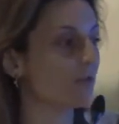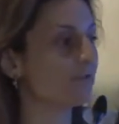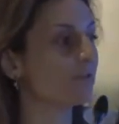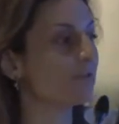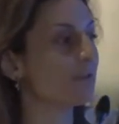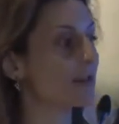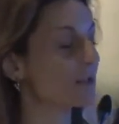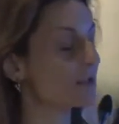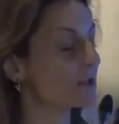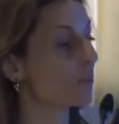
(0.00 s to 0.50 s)

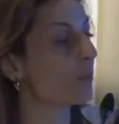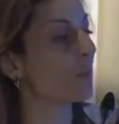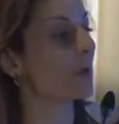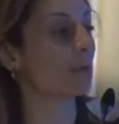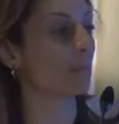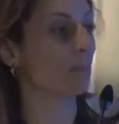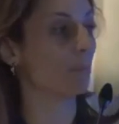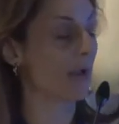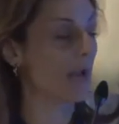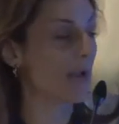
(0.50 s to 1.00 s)
First,
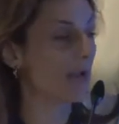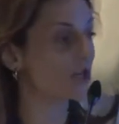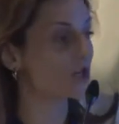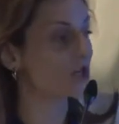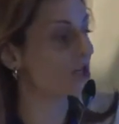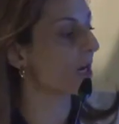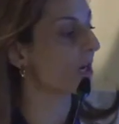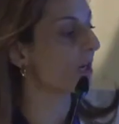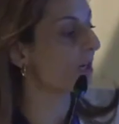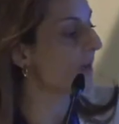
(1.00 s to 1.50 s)
we
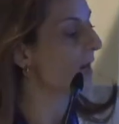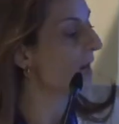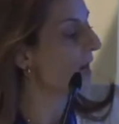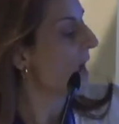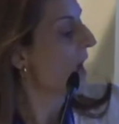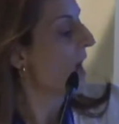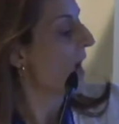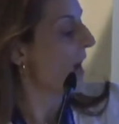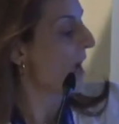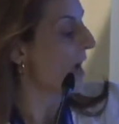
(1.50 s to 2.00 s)
measure
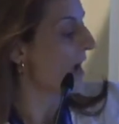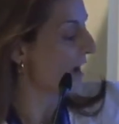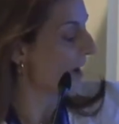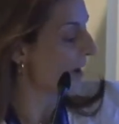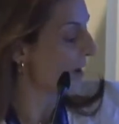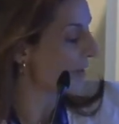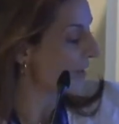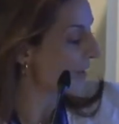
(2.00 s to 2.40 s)
uh,